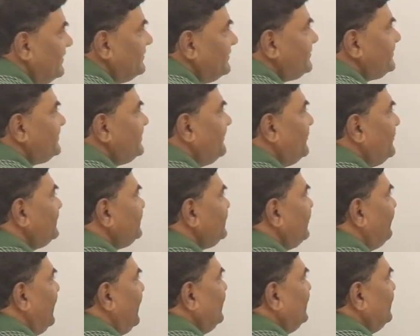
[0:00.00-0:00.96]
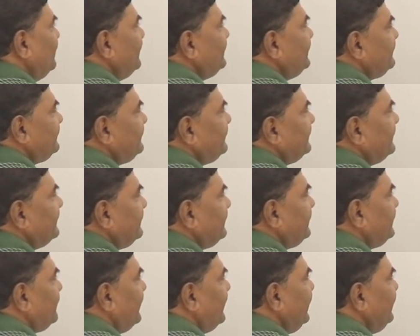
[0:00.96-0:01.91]
So suppose the value is
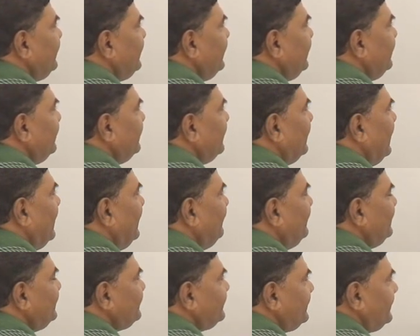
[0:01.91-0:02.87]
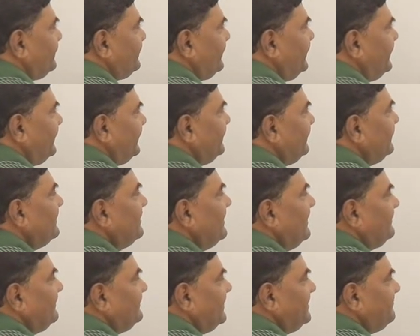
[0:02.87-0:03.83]
20. I have inserted 20.
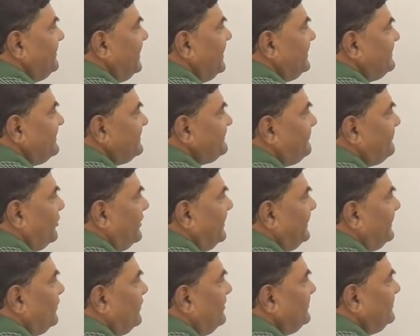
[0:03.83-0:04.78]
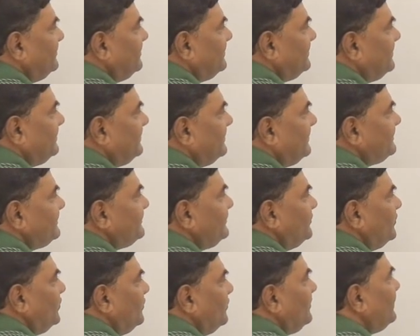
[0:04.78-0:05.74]
Then make this point on this
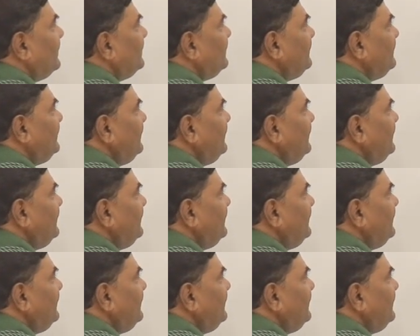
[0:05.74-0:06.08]
node.